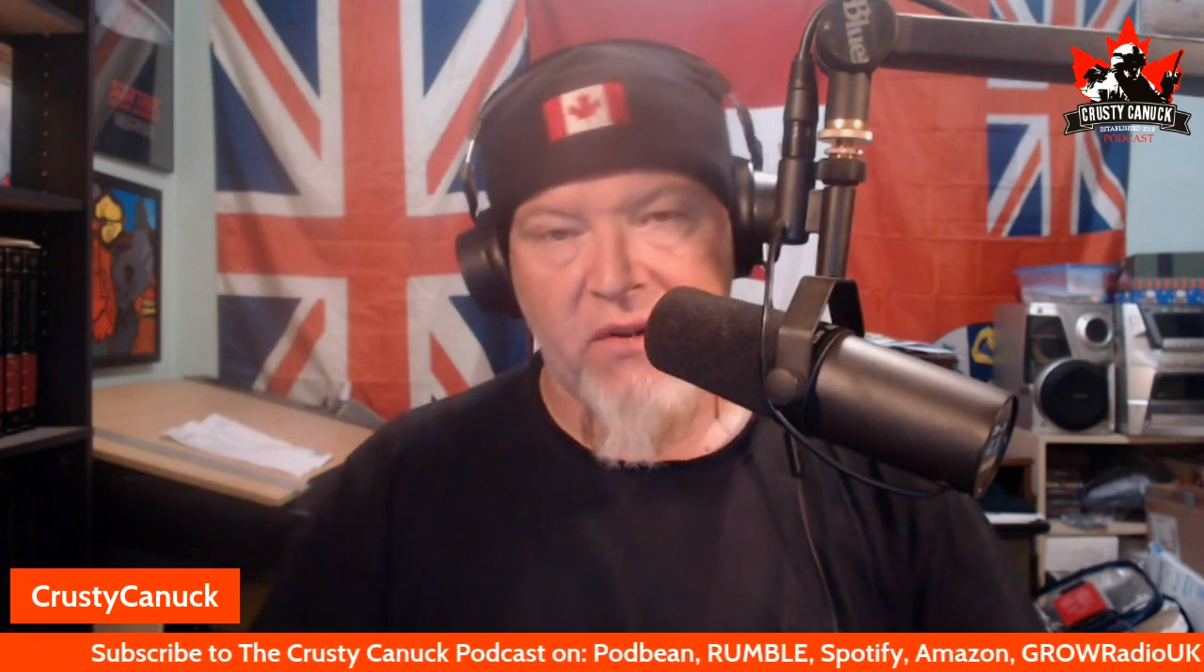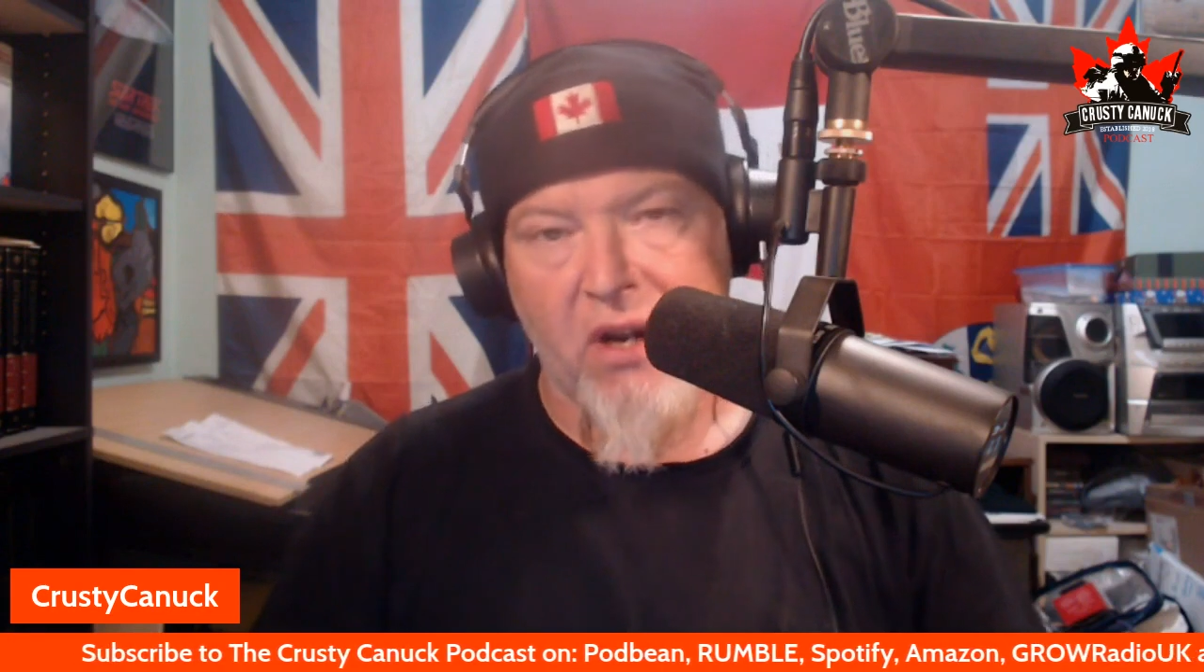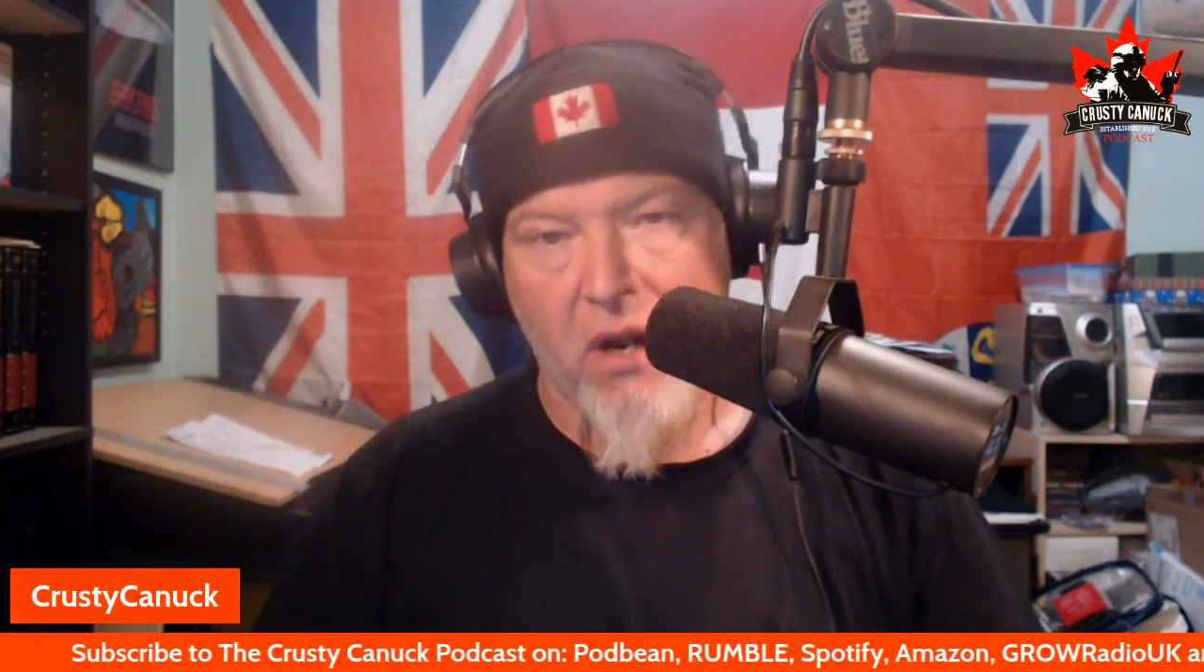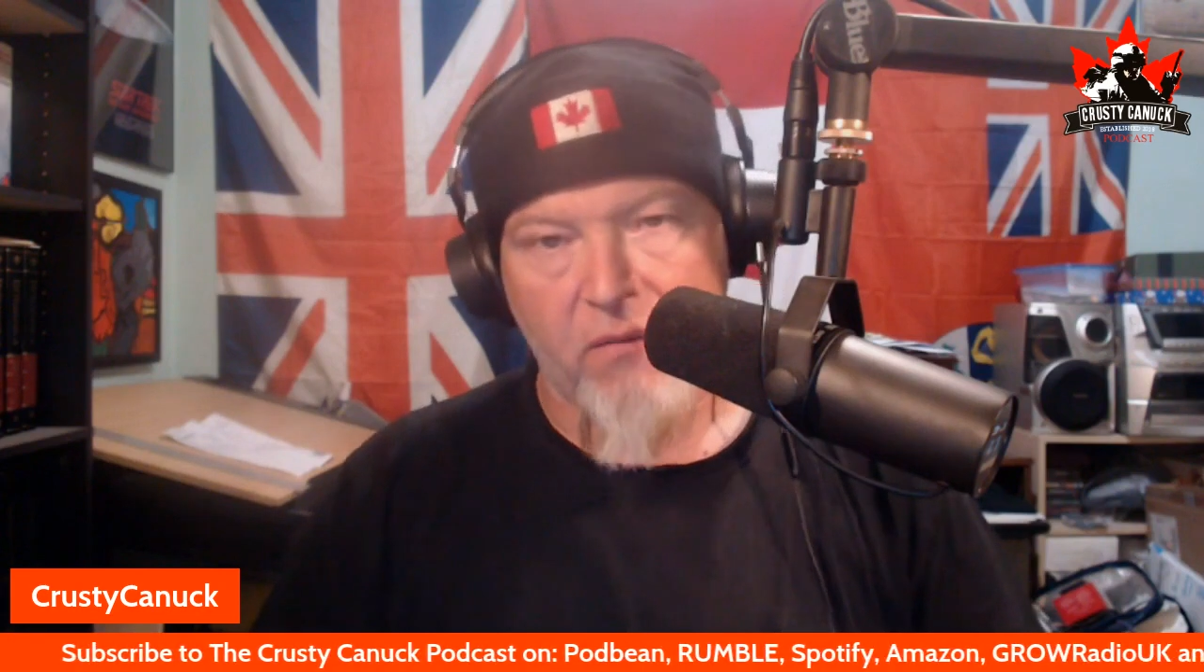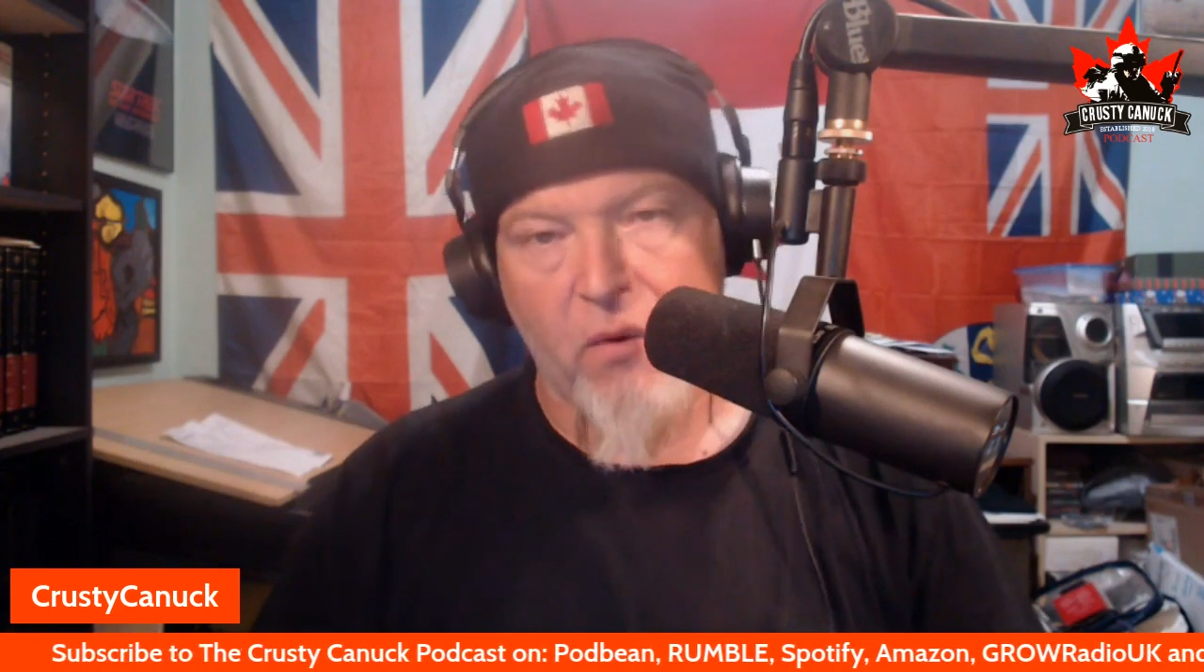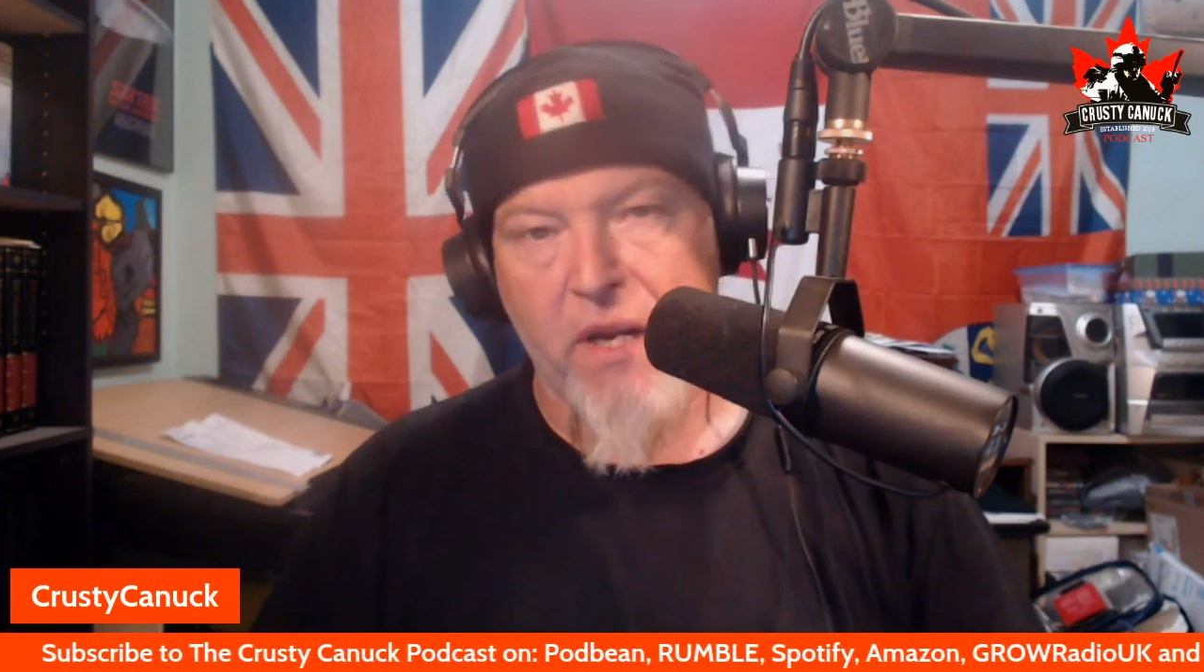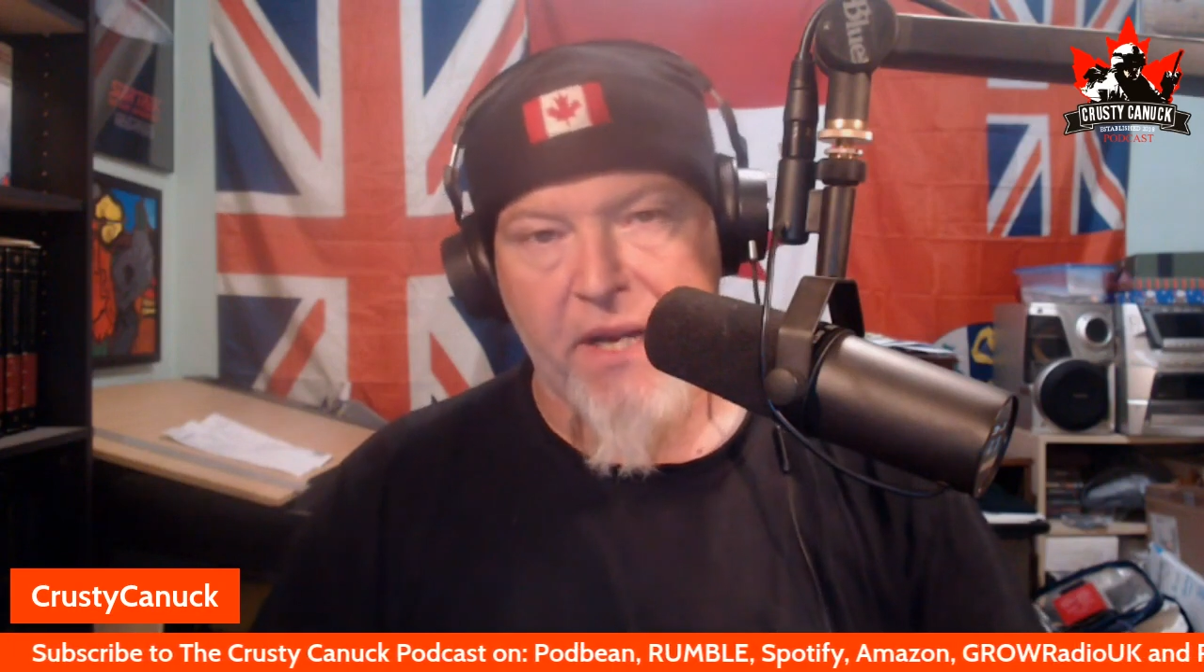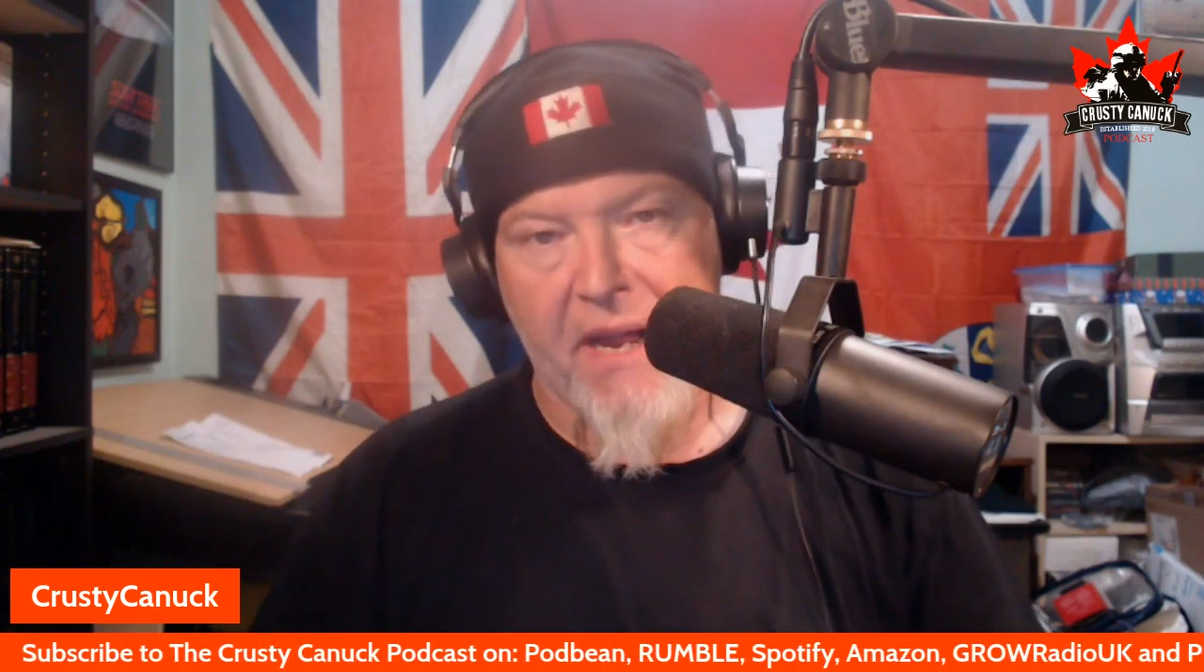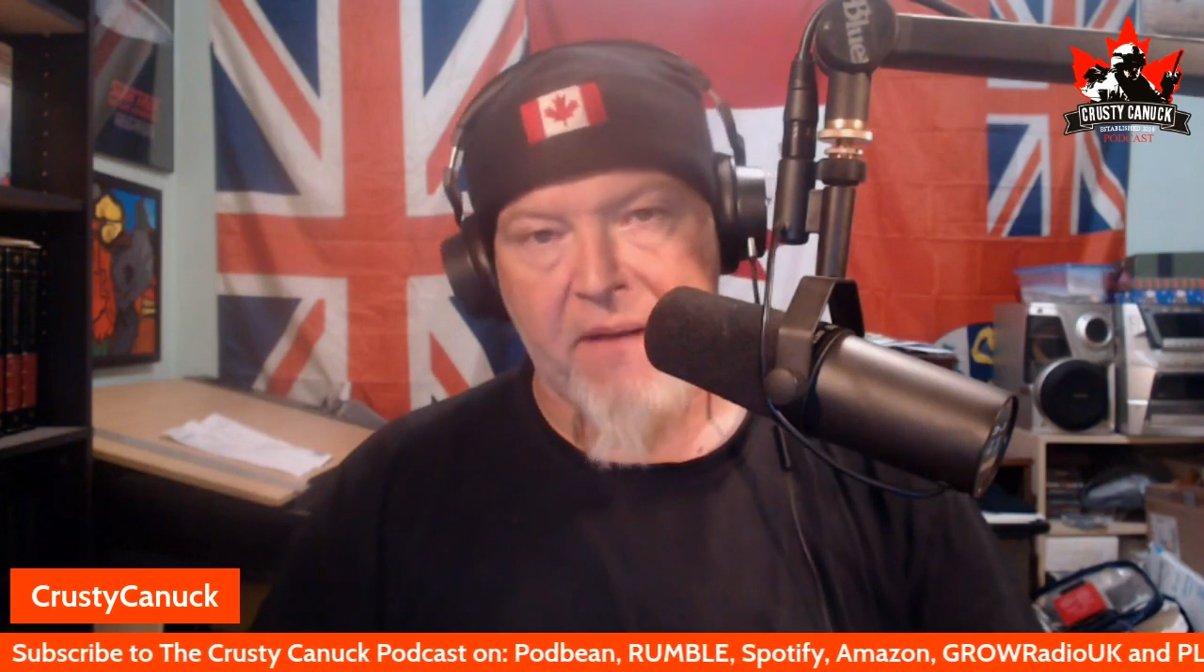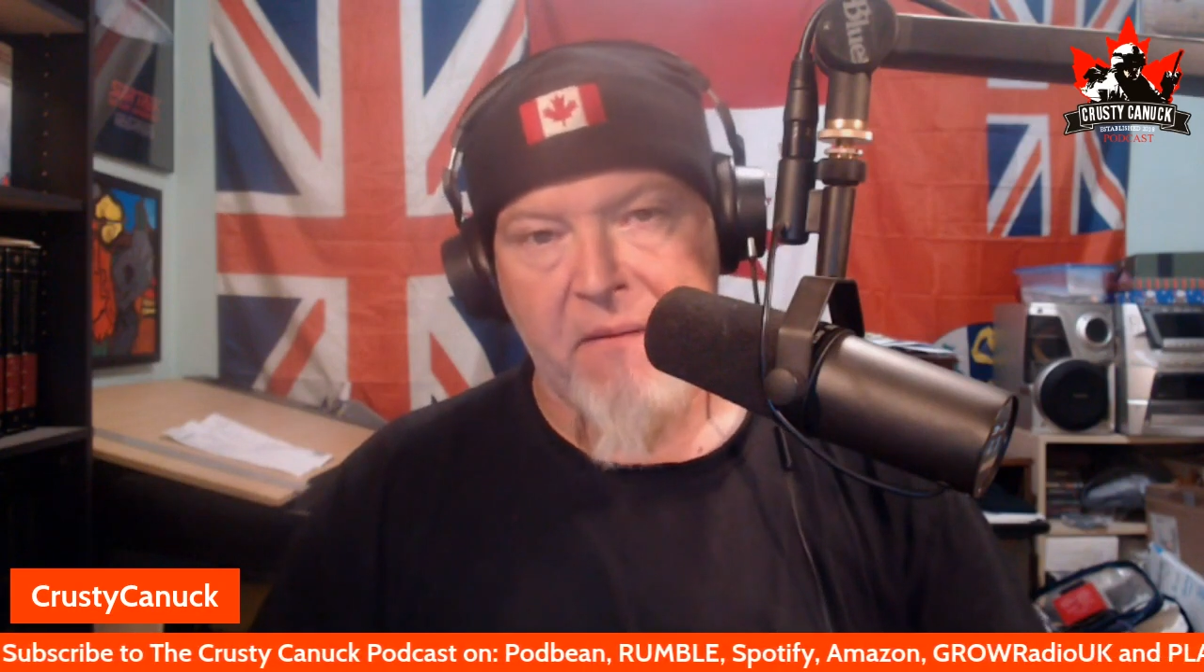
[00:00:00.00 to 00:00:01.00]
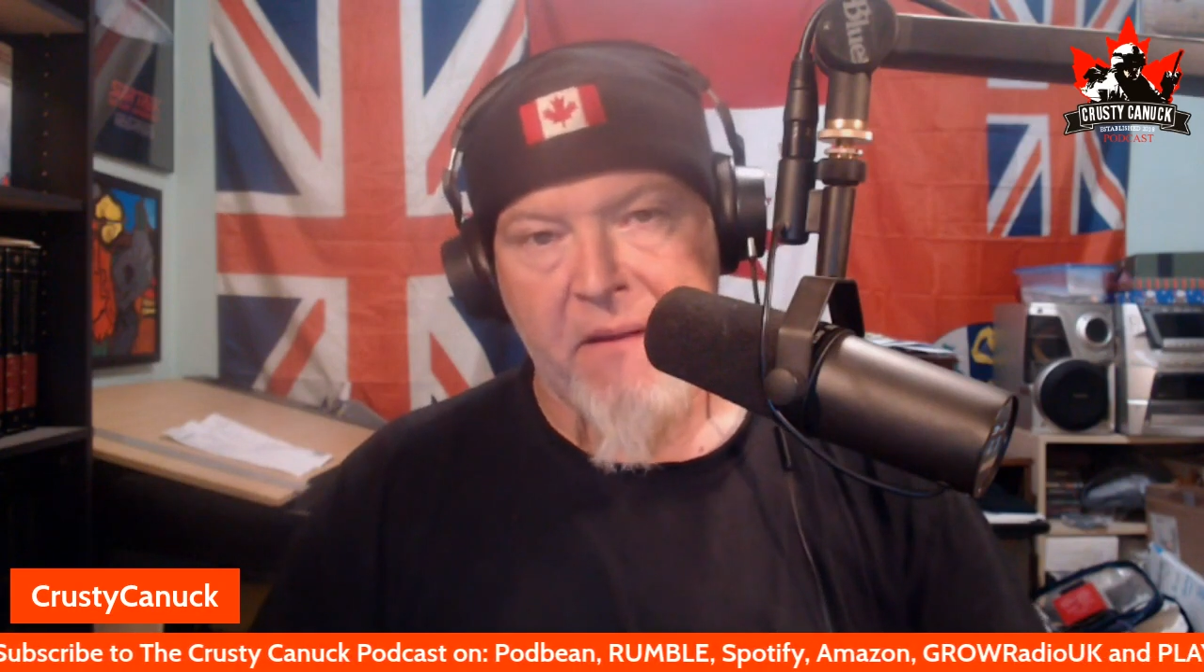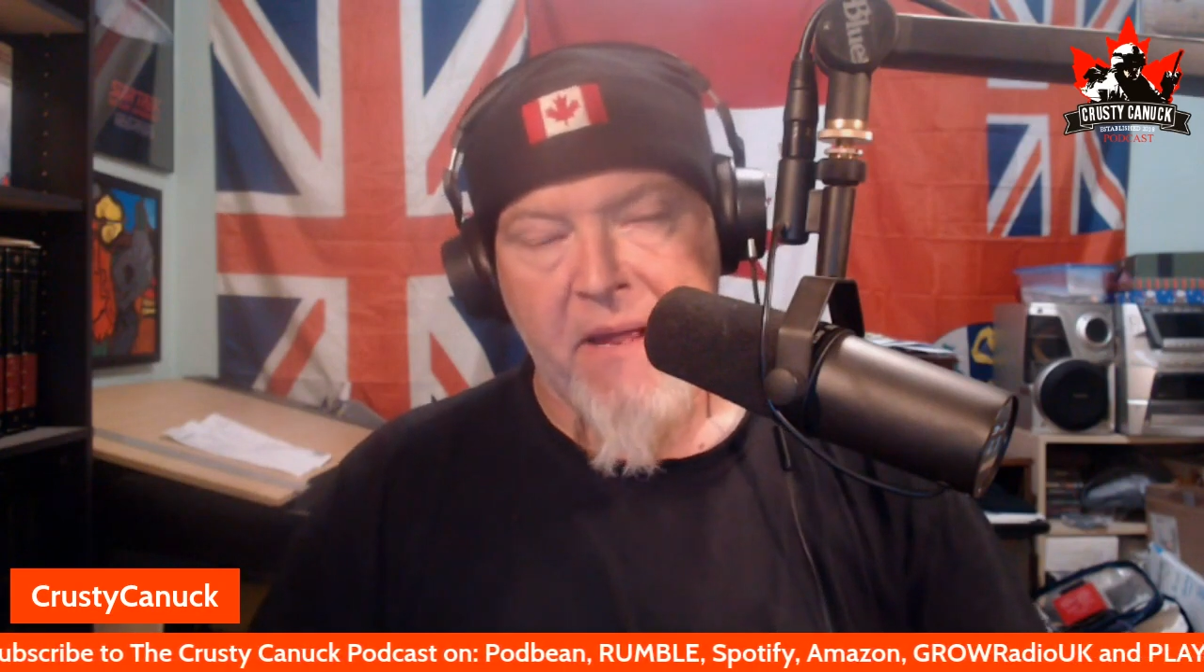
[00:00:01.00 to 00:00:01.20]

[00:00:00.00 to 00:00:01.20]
convoy again